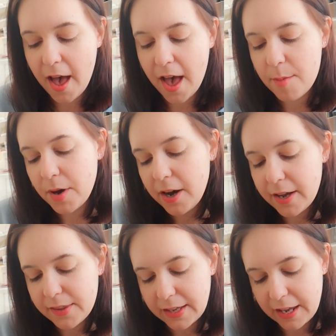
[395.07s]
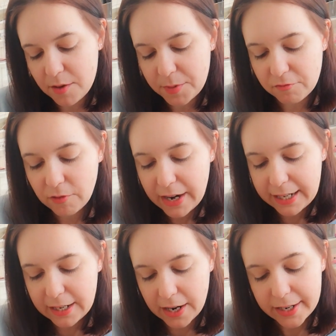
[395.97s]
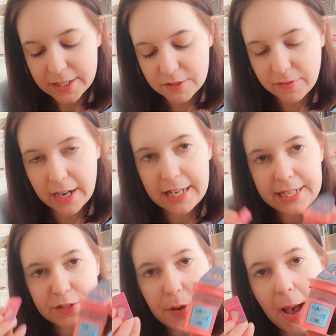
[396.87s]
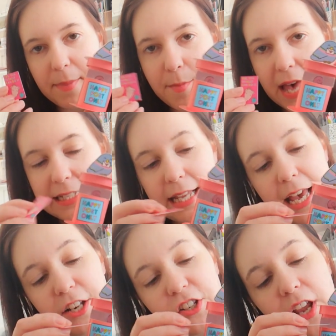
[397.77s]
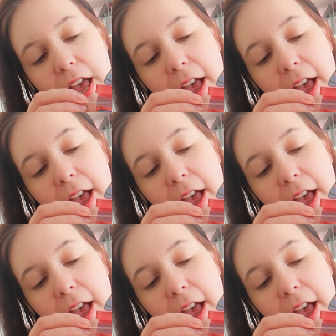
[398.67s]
um, but I think it would be really nice to write a little happy message